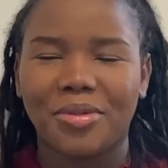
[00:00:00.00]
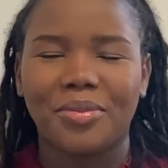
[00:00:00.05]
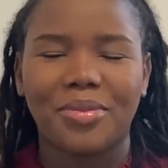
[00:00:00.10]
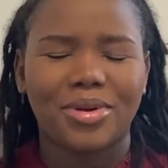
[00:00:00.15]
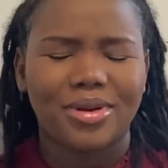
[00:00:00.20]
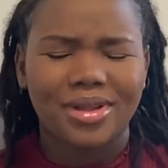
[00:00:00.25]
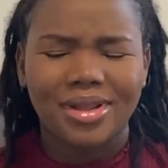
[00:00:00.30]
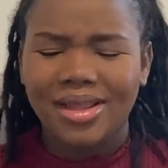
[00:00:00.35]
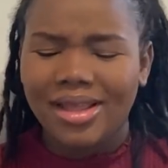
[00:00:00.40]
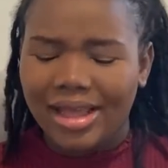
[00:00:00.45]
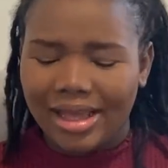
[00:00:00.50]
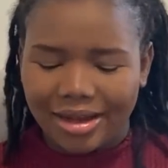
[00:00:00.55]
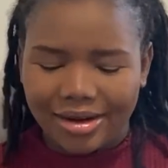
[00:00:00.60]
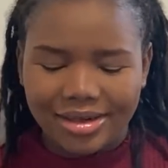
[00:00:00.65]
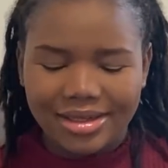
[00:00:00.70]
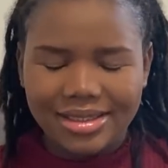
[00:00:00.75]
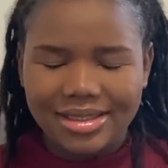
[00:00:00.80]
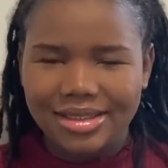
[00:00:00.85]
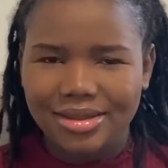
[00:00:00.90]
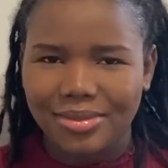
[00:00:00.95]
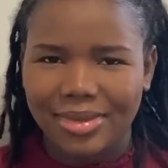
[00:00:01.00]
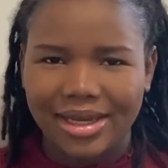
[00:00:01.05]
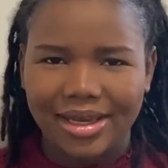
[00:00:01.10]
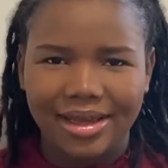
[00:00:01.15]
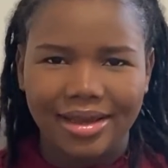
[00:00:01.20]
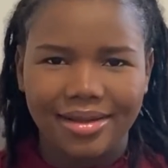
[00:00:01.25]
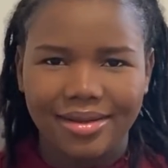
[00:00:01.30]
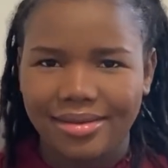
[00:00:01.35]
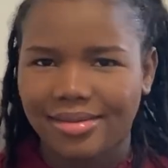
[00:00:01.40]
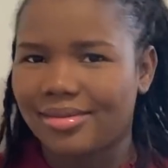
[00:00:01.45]
But according to
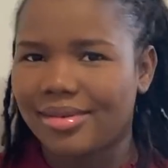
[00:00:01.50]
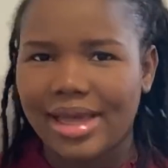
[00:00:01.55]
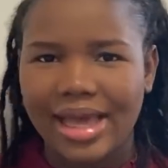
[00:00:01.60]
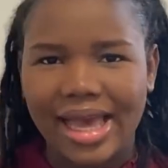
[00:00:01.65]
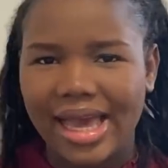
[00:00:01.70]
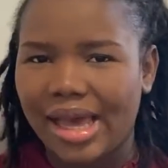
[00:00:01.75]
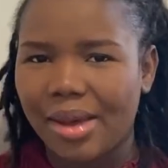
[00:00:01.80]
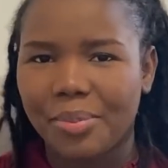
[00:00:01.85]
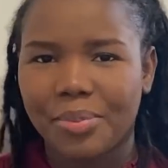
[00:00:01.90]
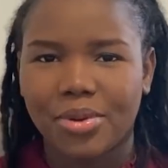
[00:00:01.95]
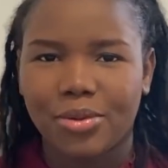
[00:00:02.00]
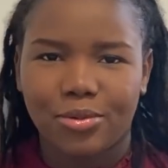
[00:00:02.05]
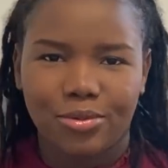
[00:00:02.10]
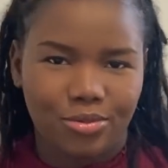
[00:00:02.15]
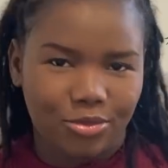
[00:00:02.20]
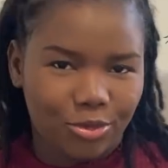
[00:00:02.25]
my app,